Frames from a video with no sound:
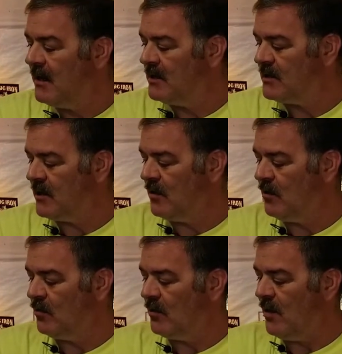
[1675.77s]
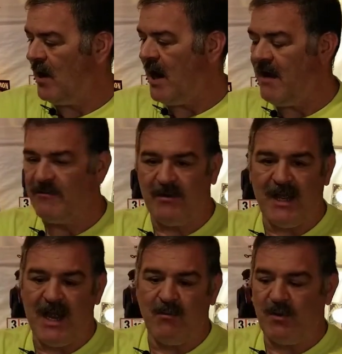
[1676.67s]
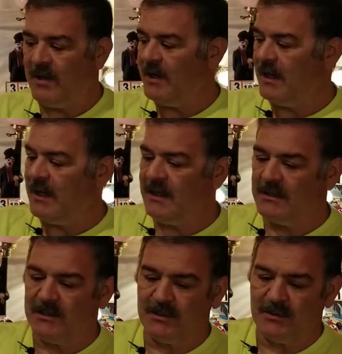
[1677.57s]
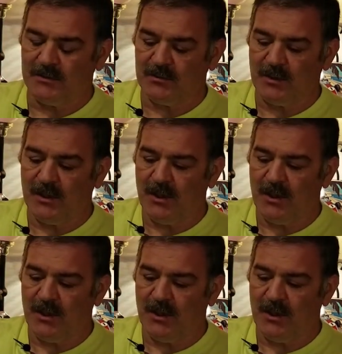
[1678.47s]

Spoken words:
So after that, we're going to get into,